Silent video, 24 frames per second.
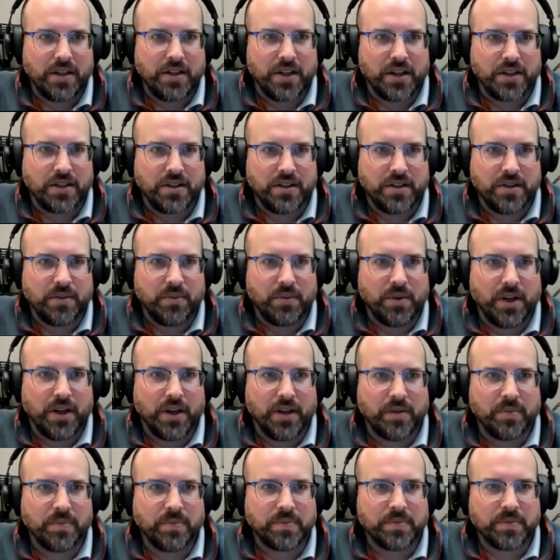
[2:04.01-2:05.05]
Dustin
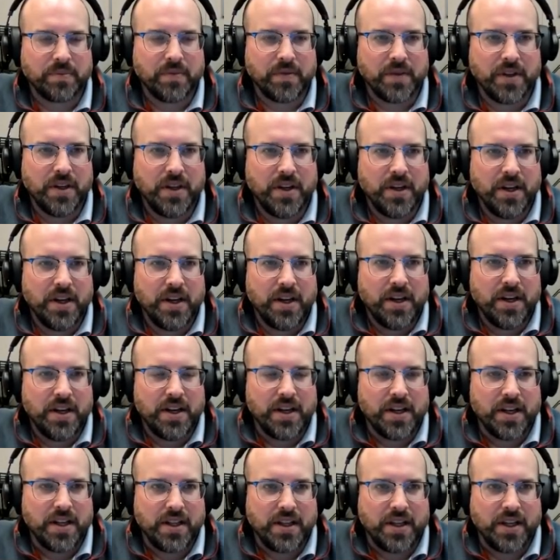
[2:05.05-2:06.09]
Ritter.
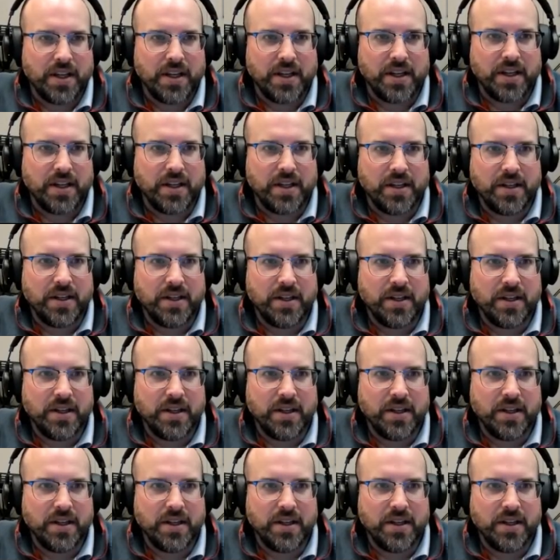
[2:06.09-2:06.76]
And then